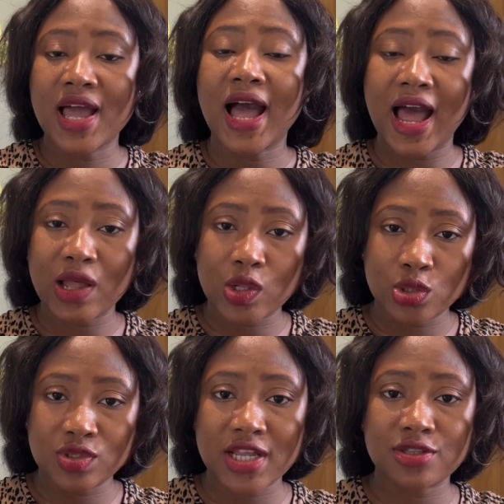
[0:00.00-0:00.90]
are
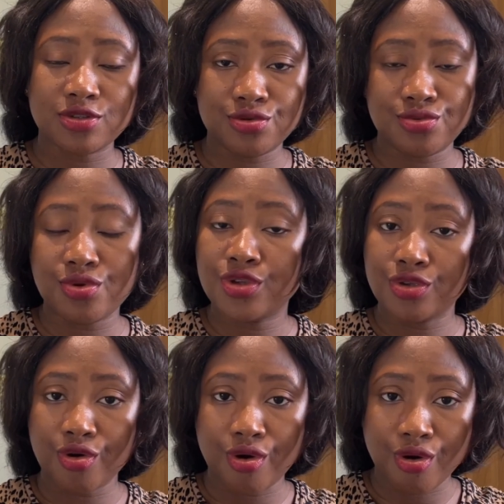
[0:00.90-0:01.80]
closer to
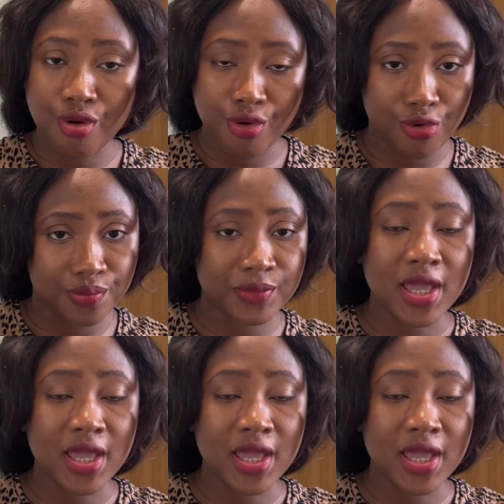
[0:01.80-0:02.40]
your home.